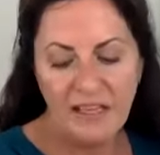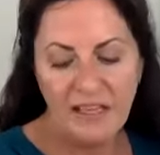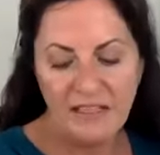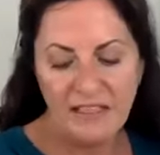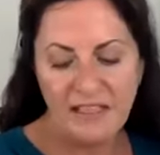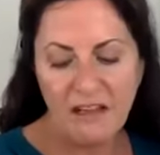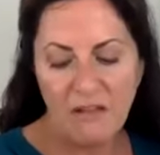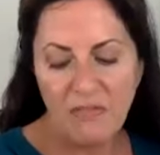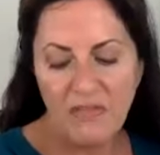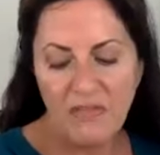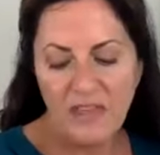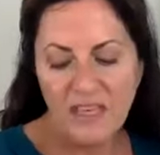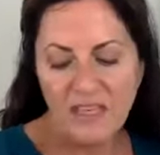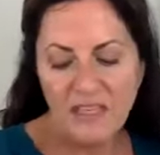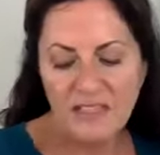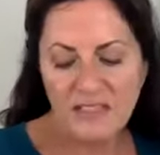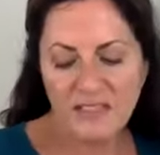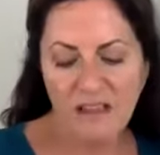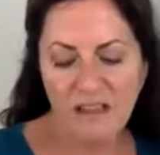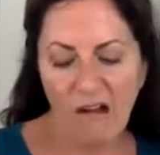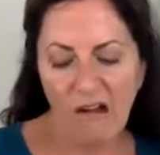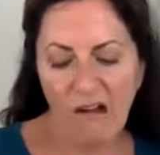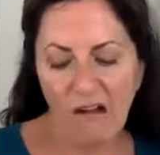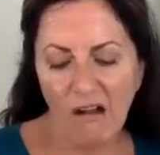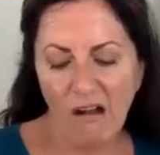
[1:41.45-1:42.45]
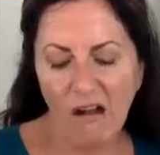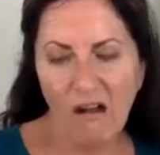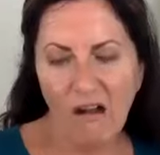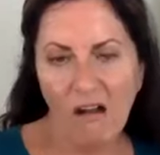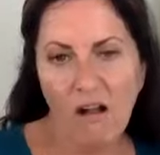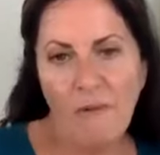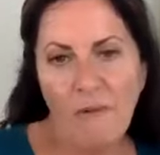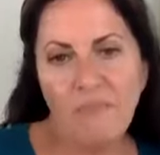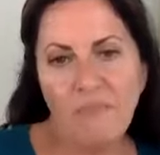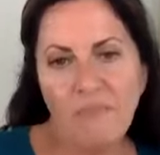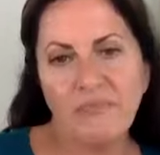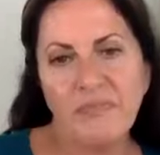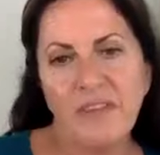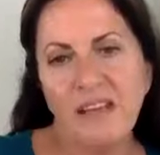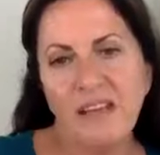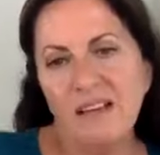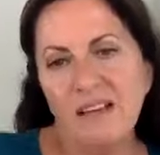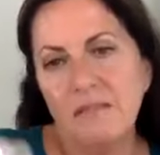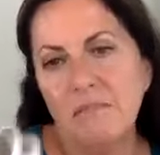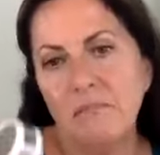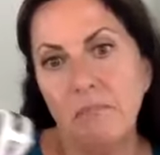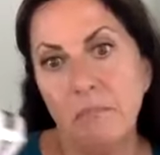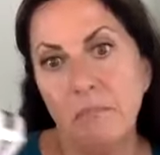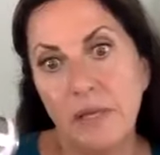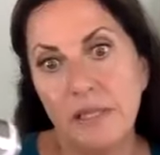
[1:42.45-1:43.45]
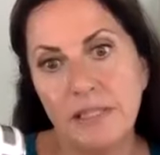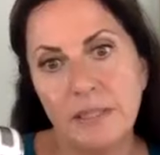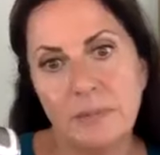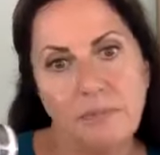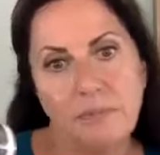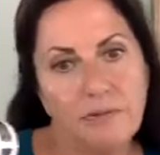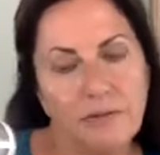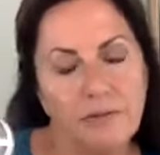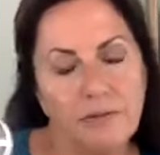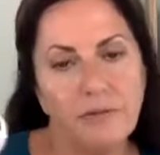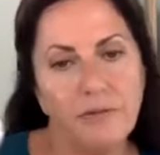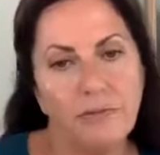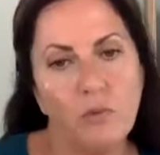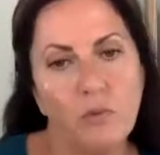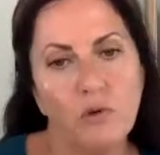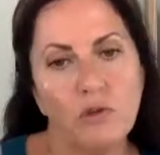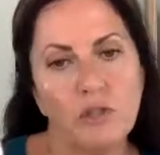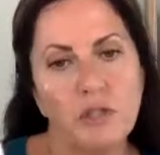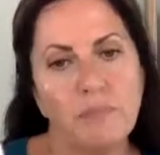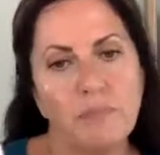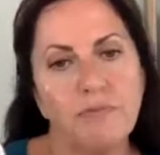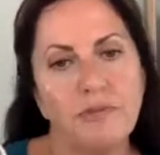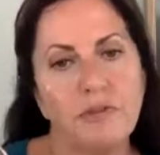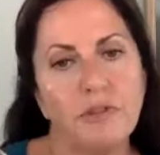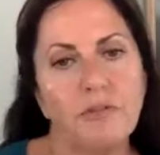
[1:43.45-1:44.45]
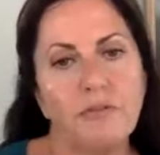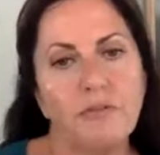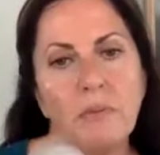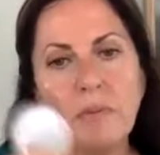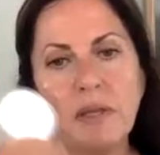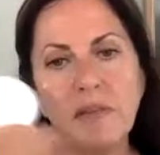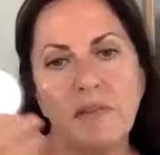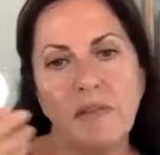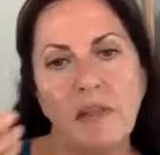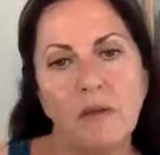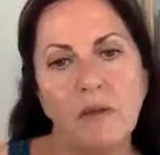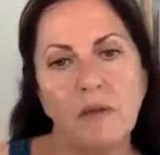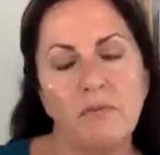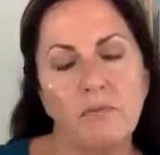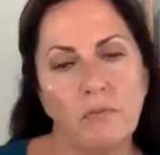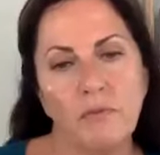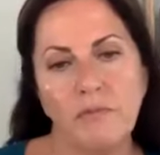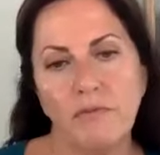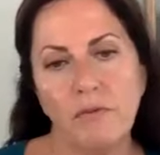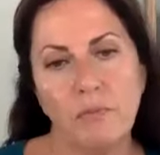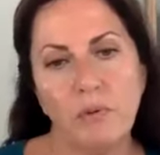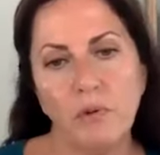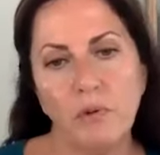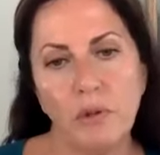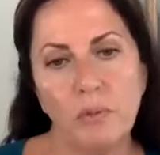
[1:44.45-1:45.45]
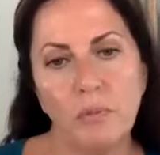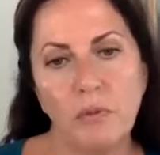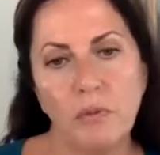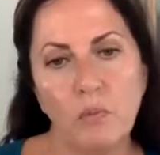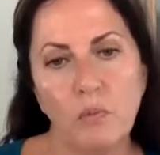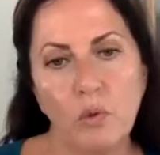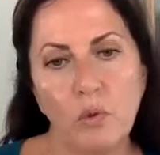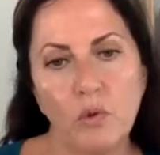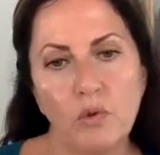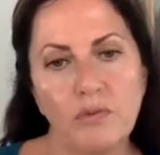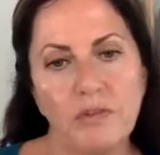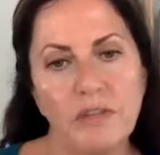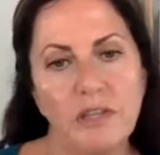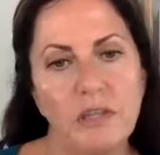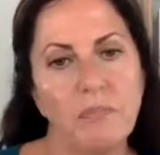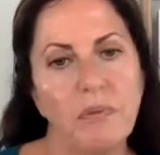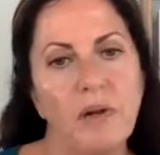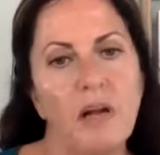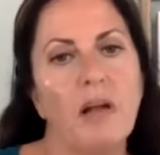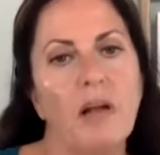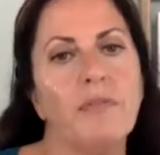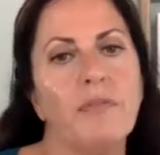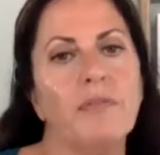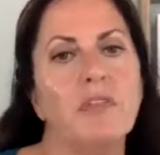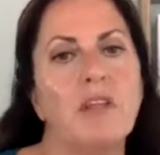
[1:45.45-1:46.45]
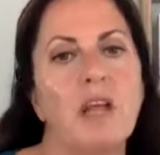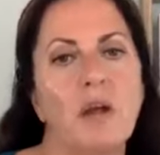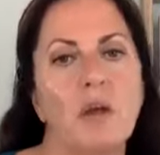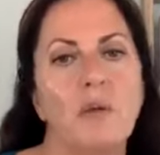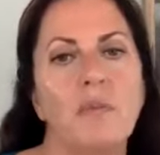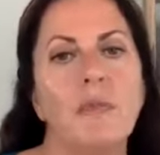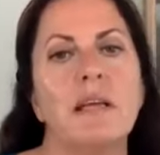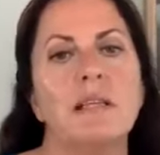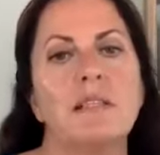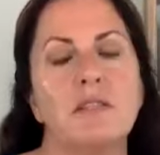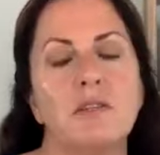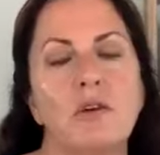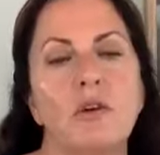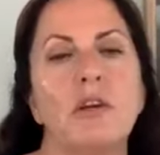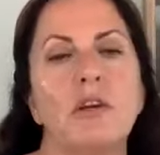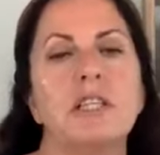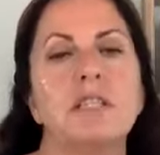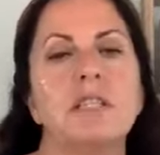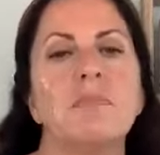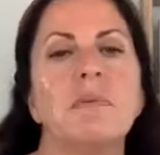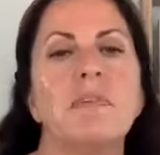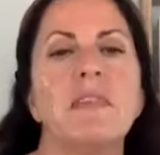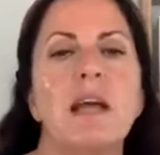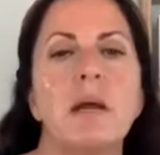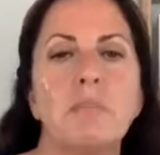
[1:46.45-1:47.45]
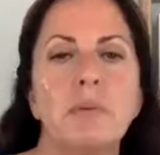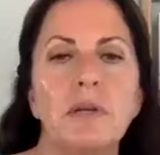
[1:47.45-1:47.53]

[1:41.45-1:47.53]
Now these are mist-proof, waterproof. I mean, if you put them in water in the bath, no, that's not going to be there.